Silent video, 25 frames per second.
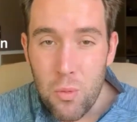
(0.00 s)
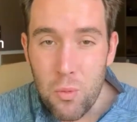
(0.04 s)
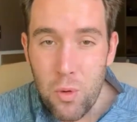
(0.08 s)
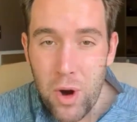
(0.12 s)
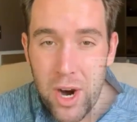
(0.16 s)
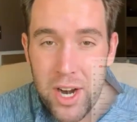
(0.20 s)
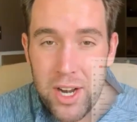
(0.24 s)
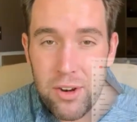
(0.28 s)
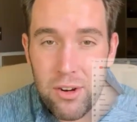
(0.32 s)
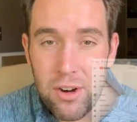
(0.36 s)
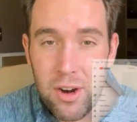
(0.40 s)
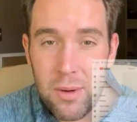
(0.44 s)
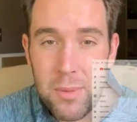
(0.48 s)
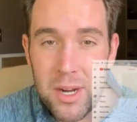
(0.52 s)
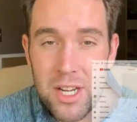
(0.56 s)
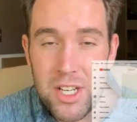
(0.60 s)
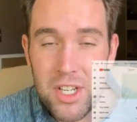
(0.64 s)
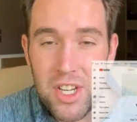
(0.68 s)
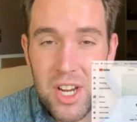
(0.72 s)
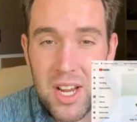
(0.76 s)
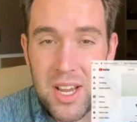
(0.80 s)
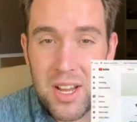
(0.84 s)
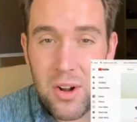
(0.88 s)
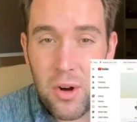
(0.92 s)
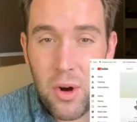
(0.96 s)
Right here on my
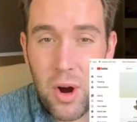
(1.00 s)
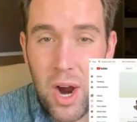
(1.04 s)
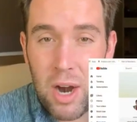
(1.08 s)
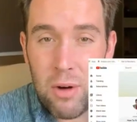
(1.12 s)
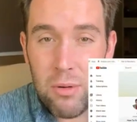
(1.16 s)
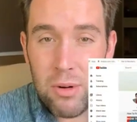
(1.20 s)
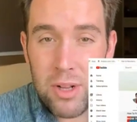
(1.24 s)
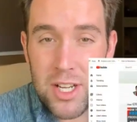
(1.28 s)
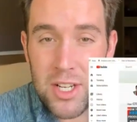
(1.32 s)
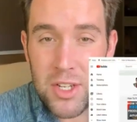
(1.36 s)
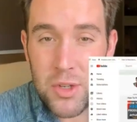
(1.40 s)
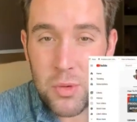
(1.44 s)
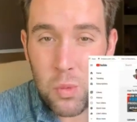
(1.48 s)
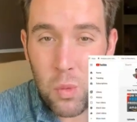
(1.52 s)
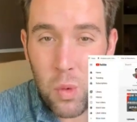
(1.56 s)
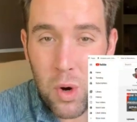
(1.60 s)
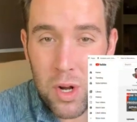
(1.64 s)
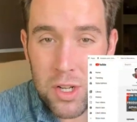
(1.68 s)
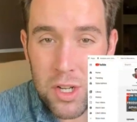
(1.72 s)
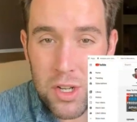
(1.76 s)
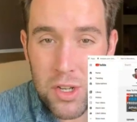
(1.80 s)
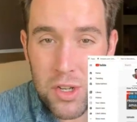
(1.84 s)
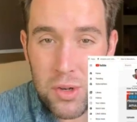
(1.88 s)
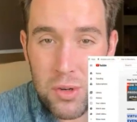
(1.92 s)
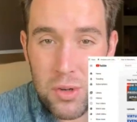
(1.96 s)
channel, I release
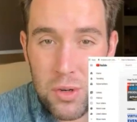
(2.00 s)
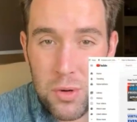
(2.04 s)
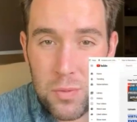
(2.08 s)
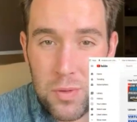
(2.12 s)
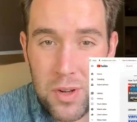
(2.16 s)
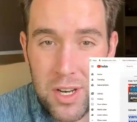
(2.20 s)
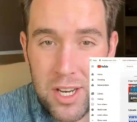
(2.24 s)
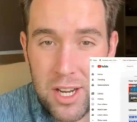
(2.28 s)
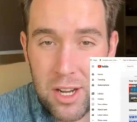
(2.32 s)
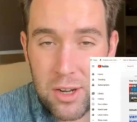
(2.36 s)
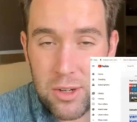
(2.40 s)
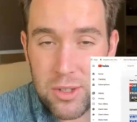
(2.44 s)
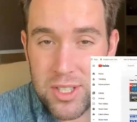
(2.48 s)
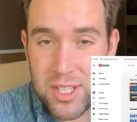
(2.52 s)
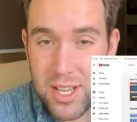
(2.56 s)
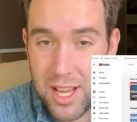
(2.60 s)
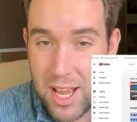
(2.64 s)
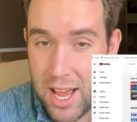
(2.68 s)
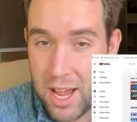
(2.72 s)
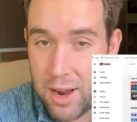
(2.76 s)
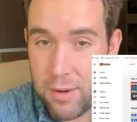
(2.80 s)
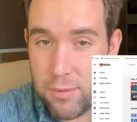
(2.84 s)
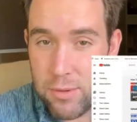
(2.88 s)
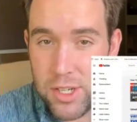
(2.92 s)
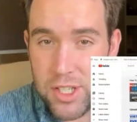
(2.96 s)
1 to 2 new videos
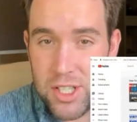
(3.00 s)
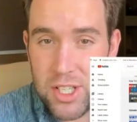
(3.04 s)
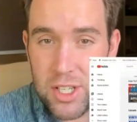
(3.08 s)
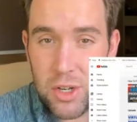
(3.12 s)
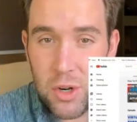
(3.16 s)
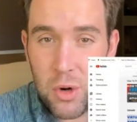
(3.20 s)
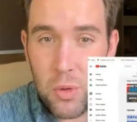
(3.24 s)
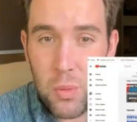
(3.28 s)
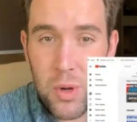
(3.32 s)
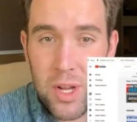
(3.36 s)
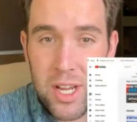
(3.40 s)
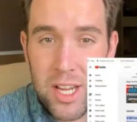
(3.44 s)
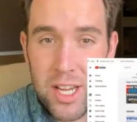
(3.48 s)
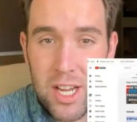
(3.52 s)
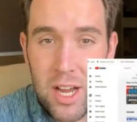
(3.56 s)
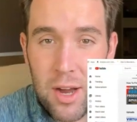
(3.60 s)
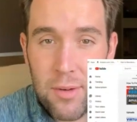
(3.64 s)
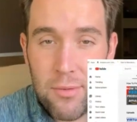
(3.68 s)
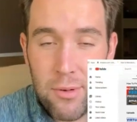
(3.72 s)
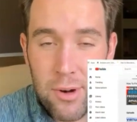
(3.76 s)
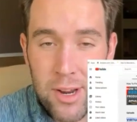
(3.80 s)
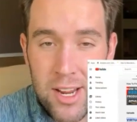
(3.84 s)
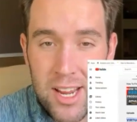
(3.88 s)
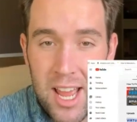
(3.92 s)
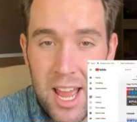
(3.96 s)
every single week
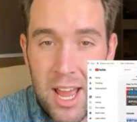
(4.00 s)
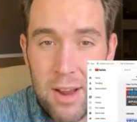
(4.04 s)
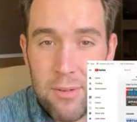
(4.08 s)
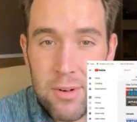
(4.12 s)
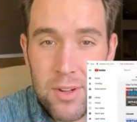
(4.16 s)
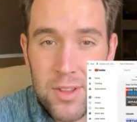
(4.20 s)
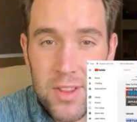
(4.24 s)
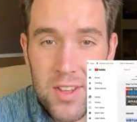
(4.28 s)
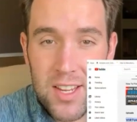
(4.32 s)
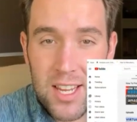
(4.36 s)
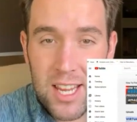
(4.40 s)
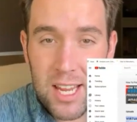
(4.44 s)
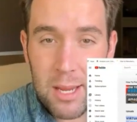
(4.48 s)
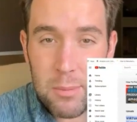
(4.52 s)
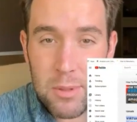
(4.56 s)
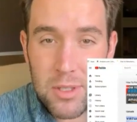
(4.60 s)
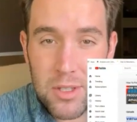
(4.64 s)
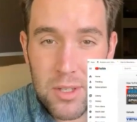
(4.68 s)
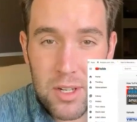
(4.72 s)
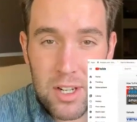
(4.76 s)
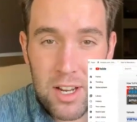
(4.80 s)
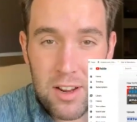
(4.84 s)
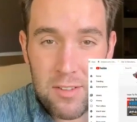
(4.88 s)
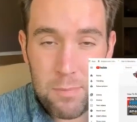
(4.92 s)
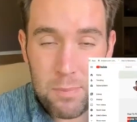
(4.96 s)
covering everything
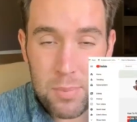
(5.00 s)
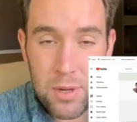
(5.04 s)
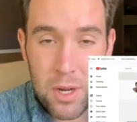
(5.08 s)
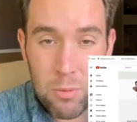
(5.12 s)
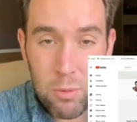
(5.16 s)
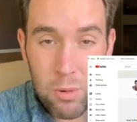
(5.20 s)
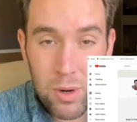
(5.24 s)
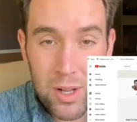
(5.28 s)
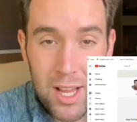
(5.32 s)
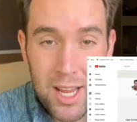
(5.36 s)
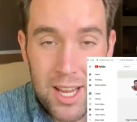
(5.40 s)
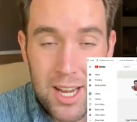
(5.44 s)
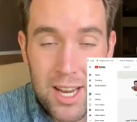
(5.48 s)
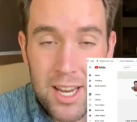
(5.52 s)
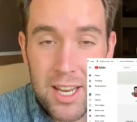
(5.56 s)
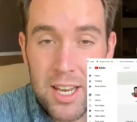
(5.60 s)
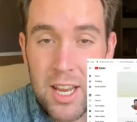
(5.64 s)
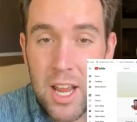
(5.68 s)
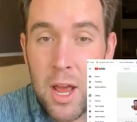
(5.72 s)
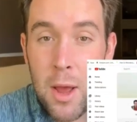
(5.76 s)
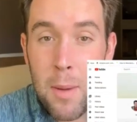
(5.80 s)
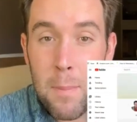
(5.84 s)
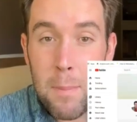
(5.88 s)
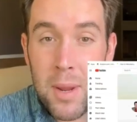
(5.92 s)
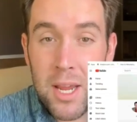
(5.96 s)
Amazon FBA related,
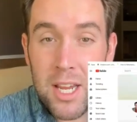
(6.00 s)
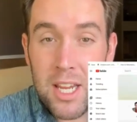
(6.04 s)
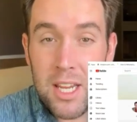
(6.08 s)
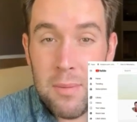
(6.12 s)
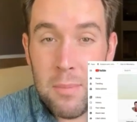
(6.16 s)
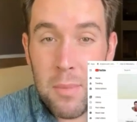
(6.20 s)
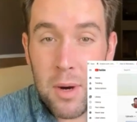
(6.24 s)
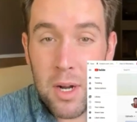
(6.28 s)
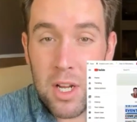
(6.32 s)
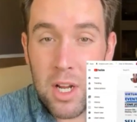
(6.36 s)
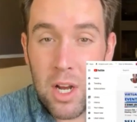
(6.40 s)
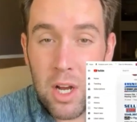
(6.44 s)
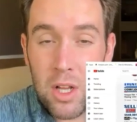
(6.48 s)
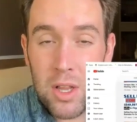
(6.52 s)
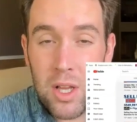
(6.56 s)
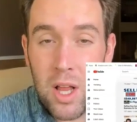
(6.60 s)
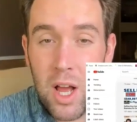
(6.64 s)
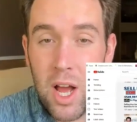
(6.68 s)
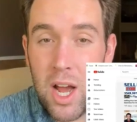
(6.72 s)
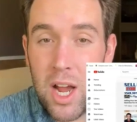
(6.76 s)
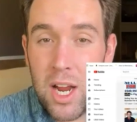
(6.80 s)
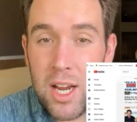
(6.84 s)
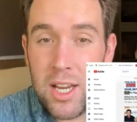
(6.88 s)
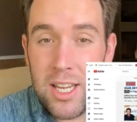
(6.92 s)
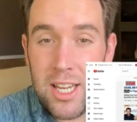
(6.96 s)
making money
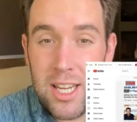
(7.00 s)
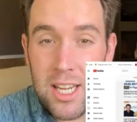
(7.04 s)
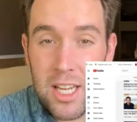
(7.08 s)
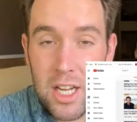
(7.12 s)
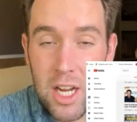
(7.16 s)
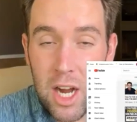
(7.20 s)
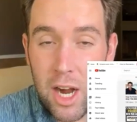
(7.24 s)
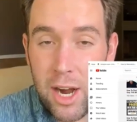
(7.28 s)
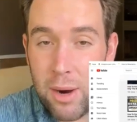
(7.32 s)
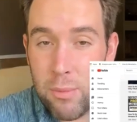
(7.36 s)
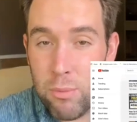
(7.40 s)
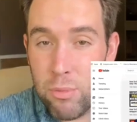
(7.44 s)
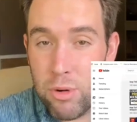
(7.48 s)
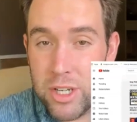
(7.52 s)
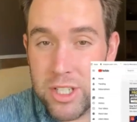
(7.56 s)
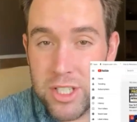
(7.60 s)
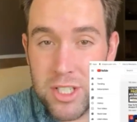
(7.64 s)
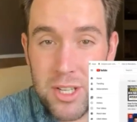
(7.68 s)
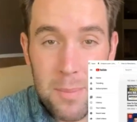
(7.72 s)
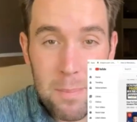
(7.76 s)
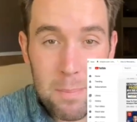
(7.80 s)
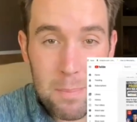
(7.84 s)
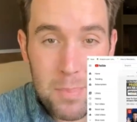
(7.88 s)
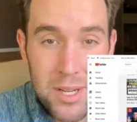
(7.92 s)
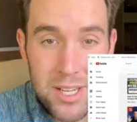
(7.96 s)
online,
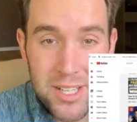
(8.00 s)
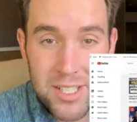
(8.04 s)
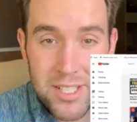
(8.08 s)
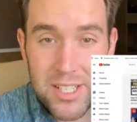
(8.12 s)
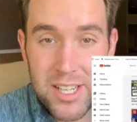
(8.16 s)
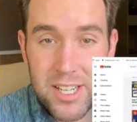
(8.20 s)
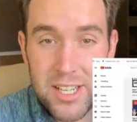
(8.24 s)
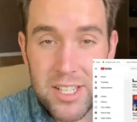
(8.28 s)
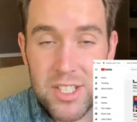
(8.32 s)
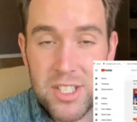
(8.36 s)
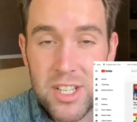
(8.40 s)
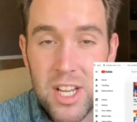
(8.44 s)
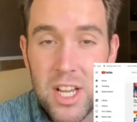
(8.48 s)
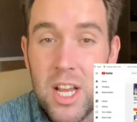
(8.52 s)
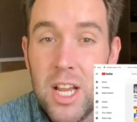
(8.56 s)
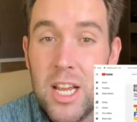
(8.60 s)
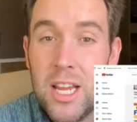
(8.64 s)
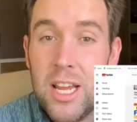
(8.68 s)
e-commerce, business.